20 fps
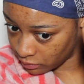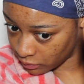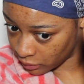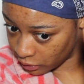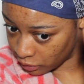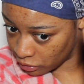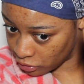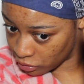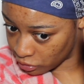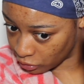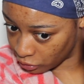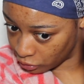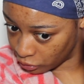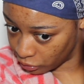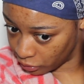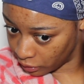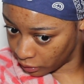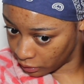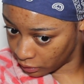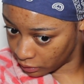And you start
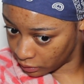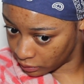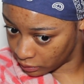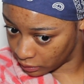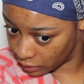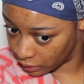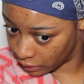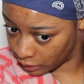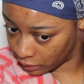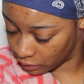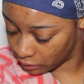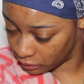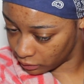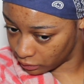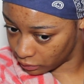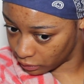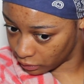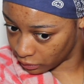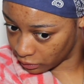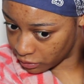doing like
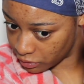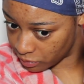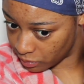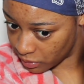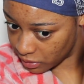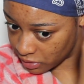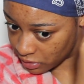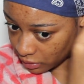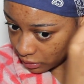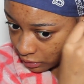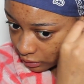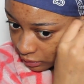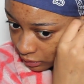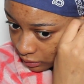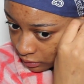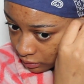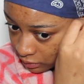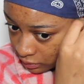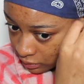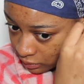knots basically.
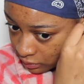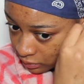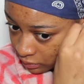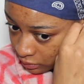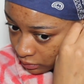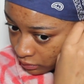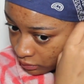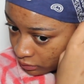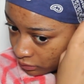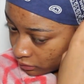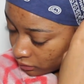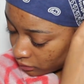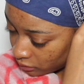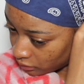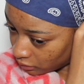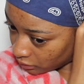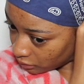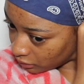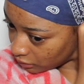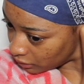
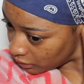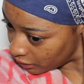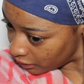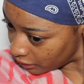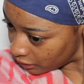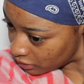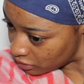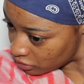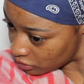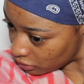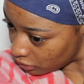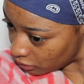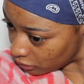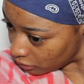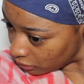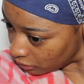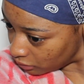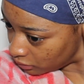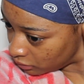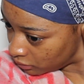Like
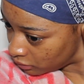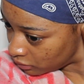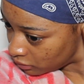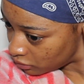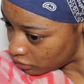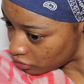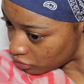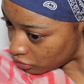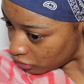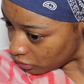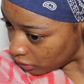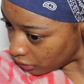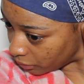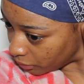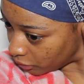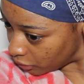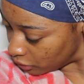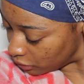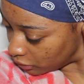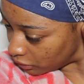so. So now I'm
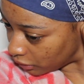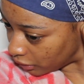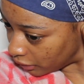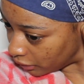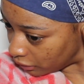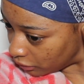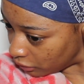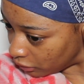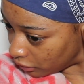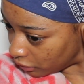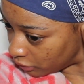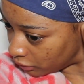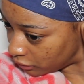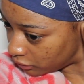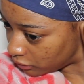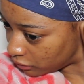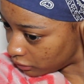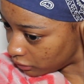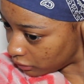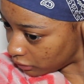gonna tie a
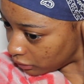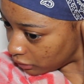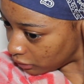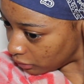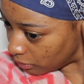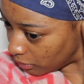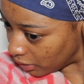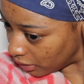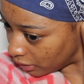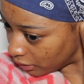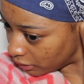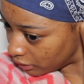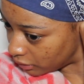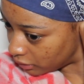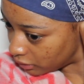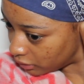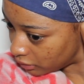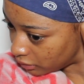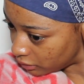knot in the back.